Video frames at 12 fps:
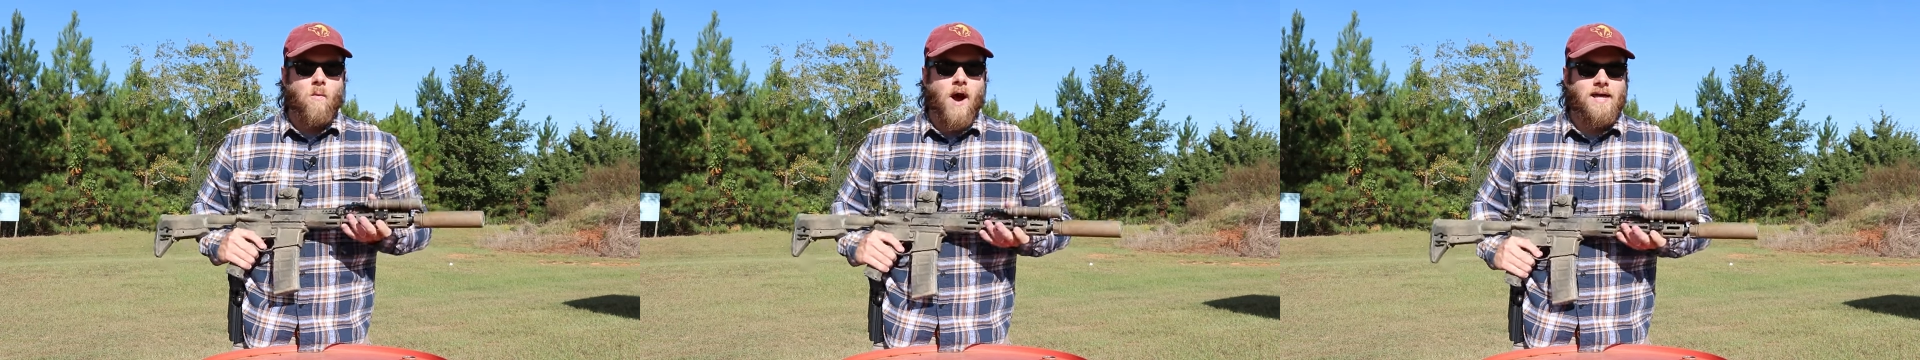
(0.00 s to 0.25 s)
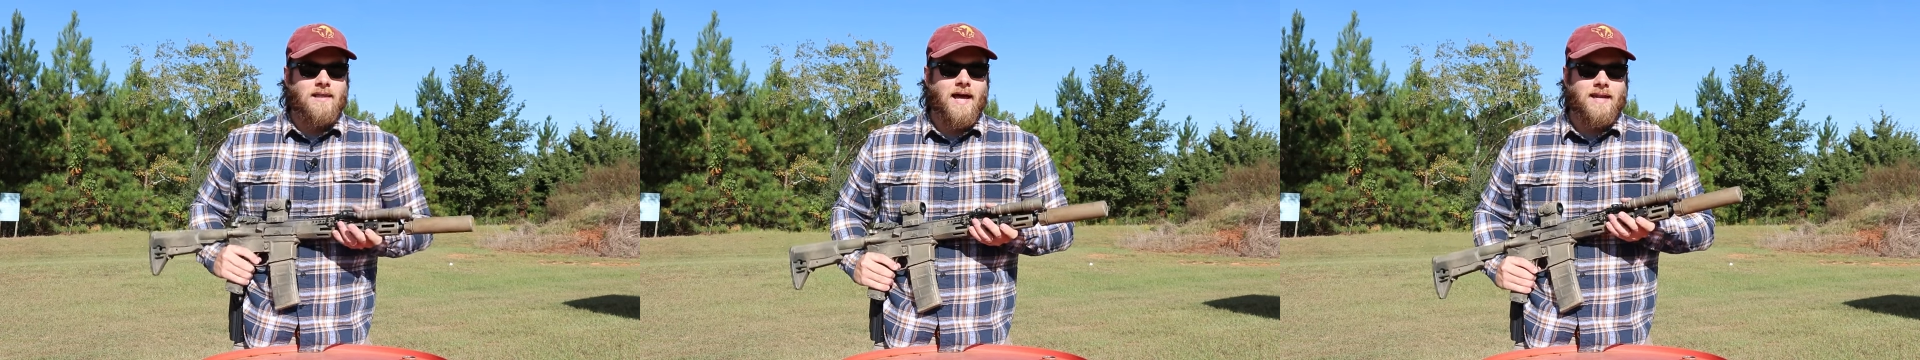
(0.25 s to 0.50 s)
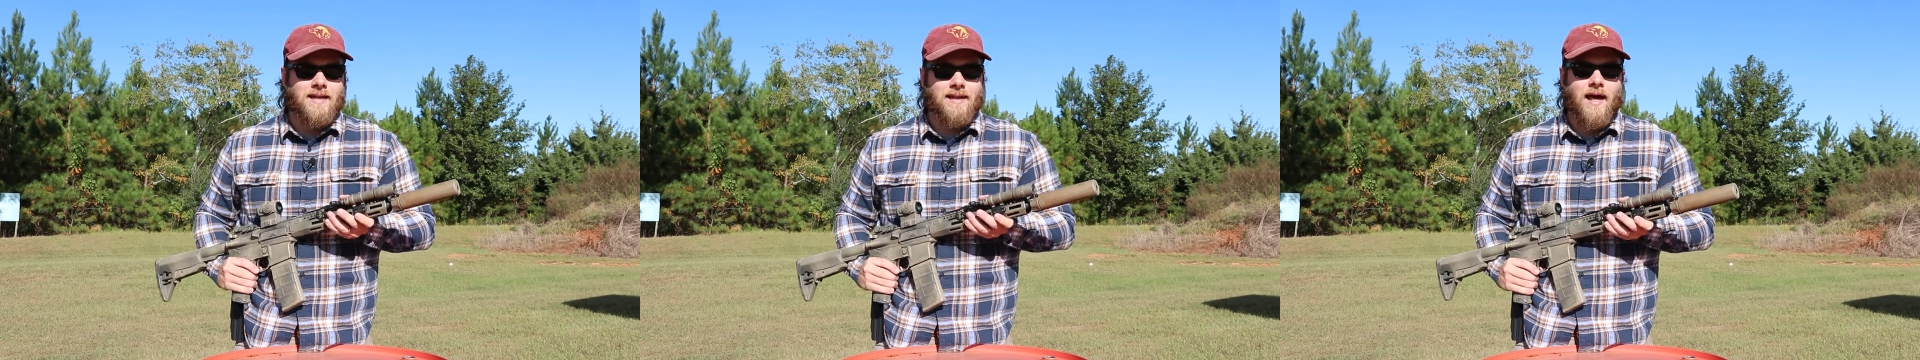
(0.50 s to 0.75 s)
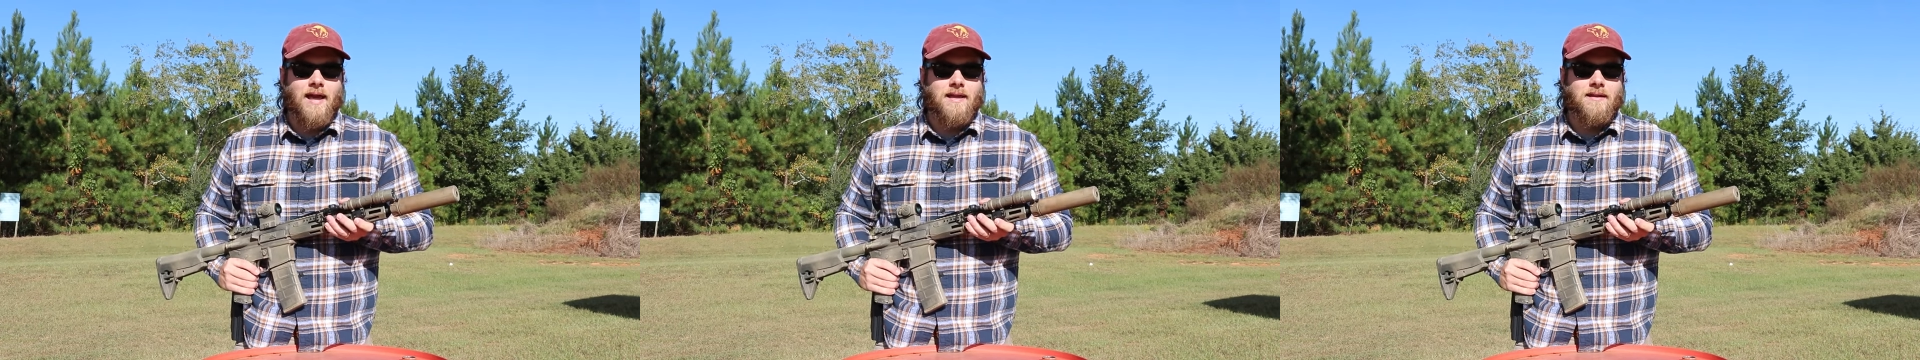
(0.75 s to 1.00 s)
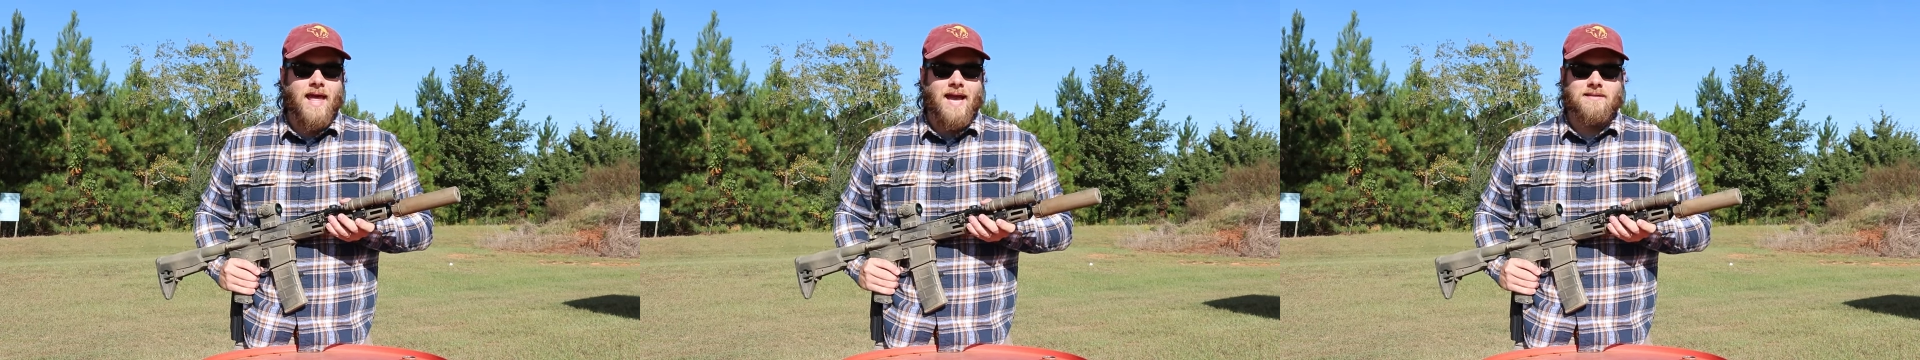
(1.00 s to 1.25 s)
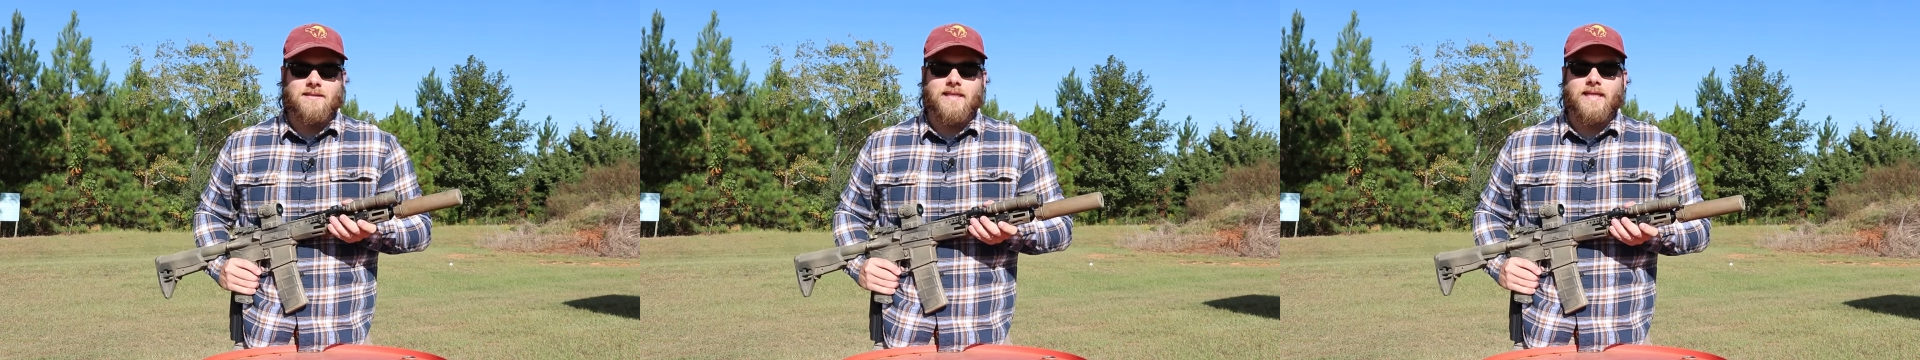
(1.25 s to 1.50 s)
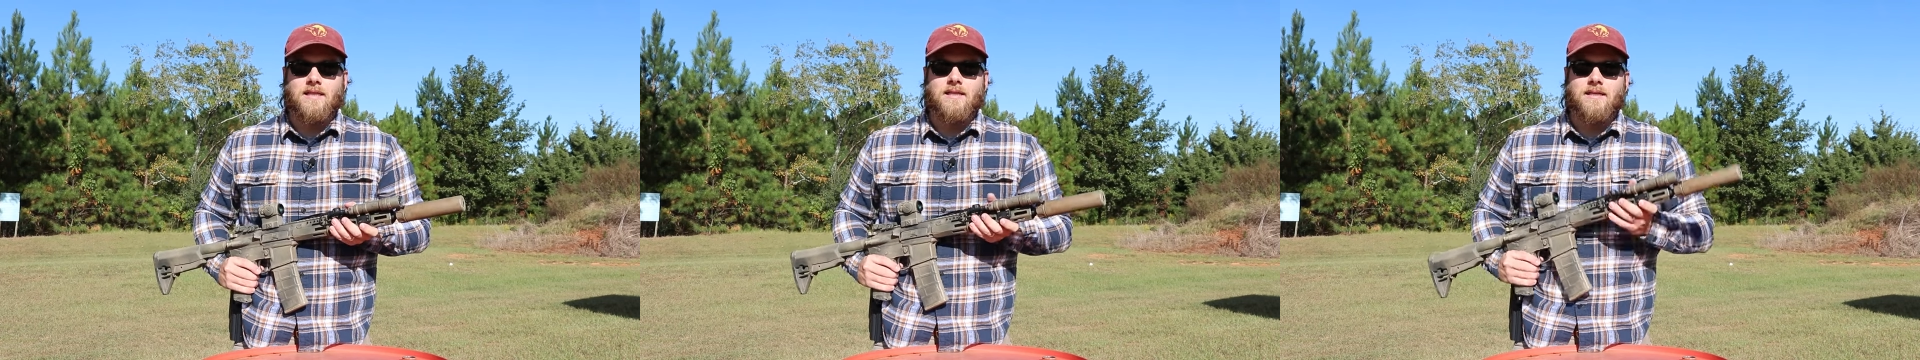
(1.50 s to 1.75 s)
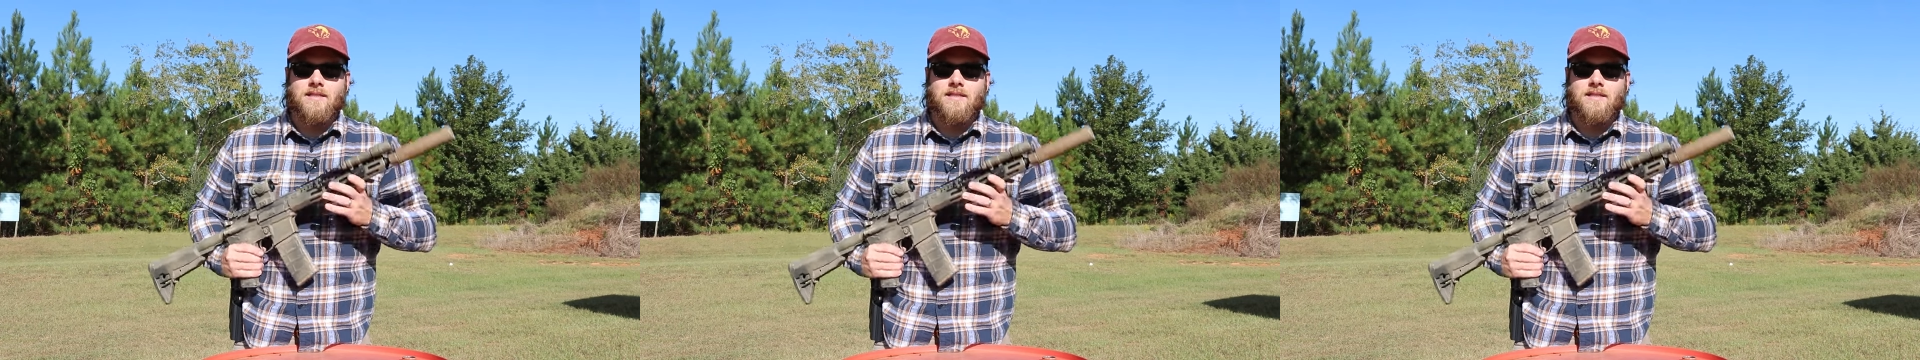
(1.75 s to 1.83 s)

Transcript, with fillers: white light at night accidentally,